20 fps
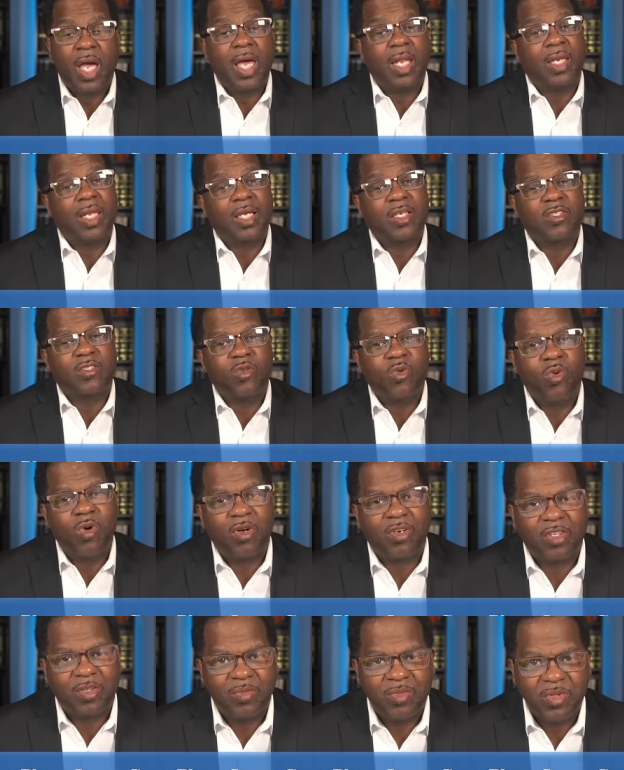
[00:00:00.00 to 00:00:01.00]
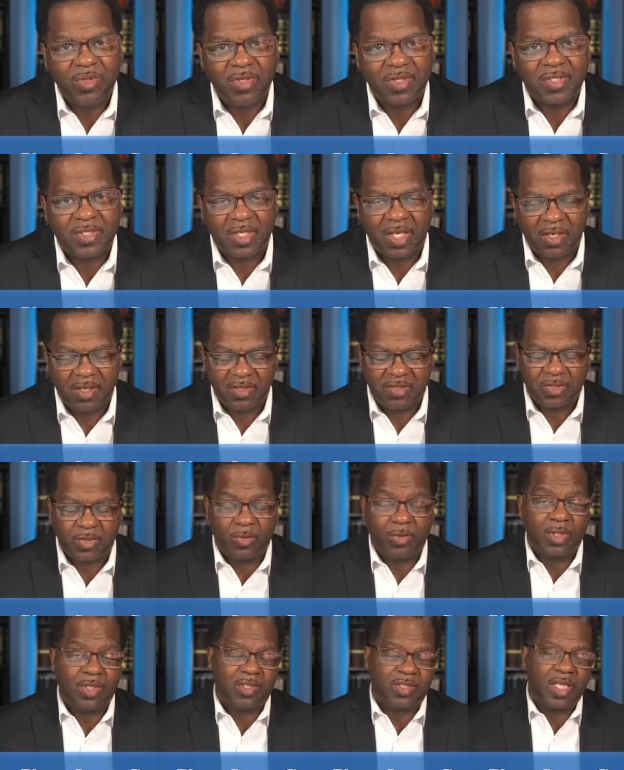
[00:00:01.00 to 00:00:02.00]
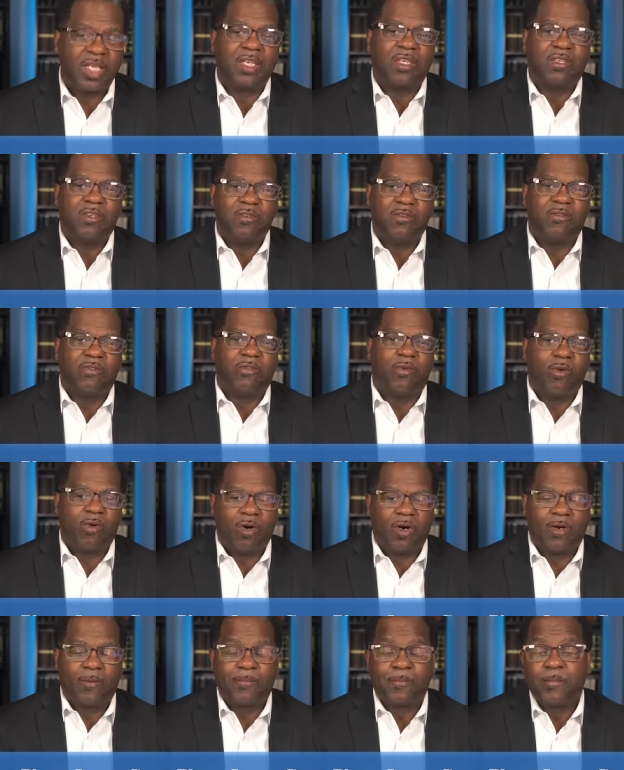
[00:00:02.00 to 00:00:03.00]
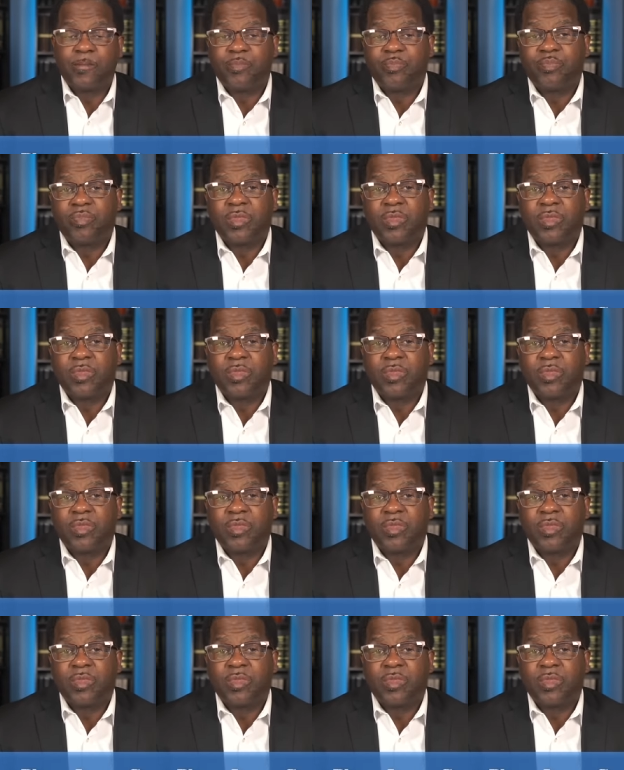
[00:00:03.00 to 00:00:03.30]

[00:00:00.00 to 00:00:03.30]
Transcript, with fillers: I'd like to welcome you to Sunday school and thank you for